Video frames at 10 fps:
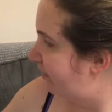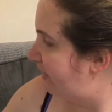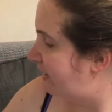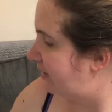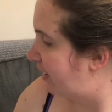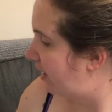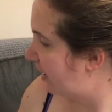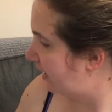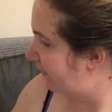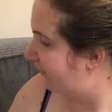They done
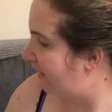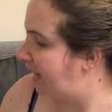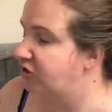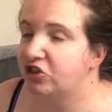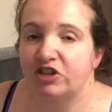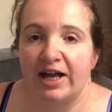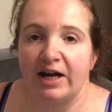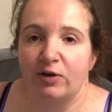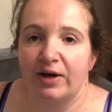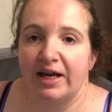like a flash
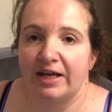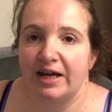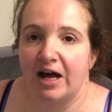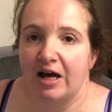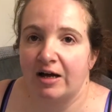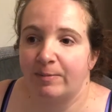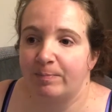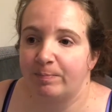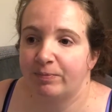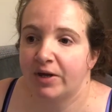sale in
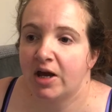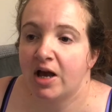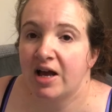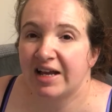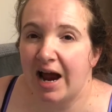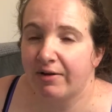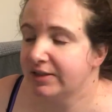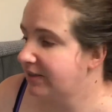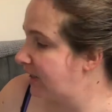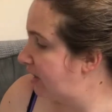
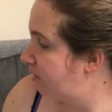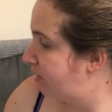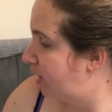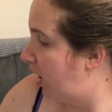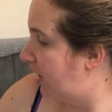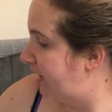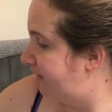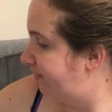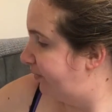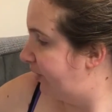Character online.